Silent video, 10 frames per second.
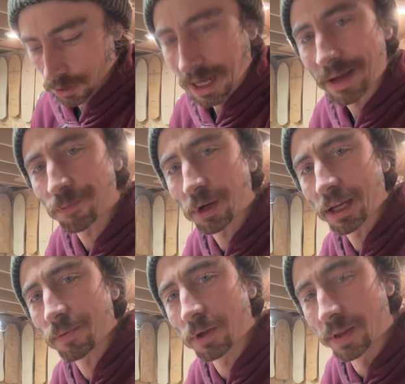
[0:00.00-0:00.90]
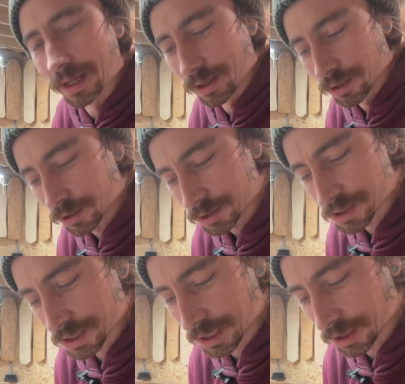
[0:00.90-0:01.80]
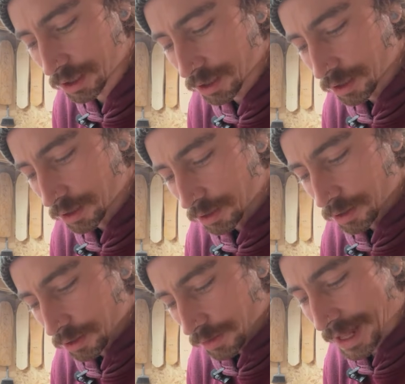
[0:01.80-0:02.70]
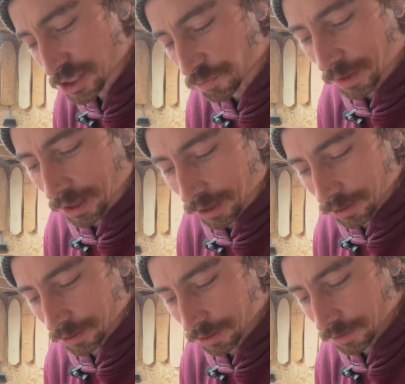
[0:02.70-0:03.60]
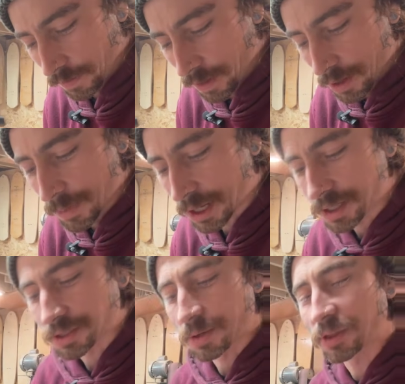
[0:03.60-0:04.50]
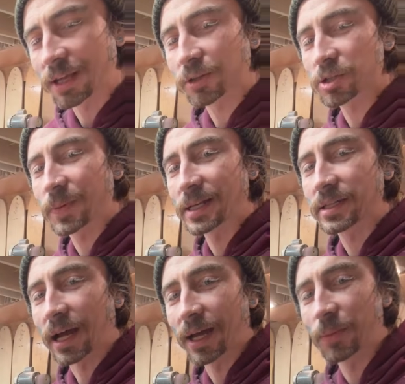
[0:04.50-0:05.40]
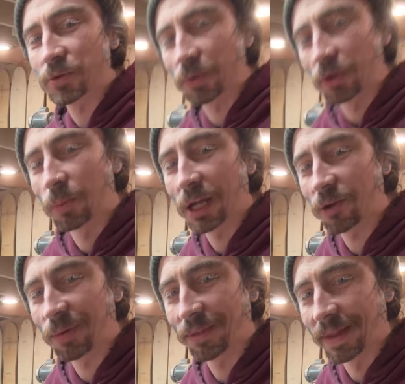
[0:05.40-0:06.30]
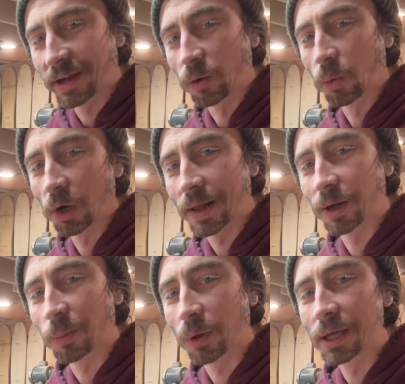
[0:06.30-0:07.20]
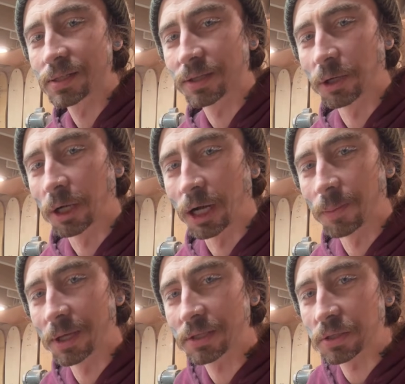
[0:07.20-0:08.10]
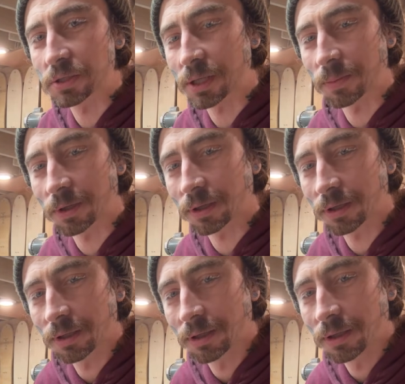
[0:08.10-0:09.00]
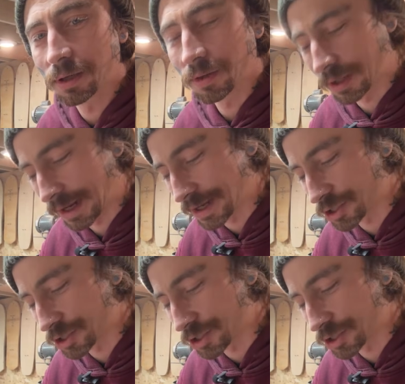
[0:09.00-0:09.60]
I forgive you then. See, that's fair. Because I think there's been times when there may have been like a word out of place in your comments or something that I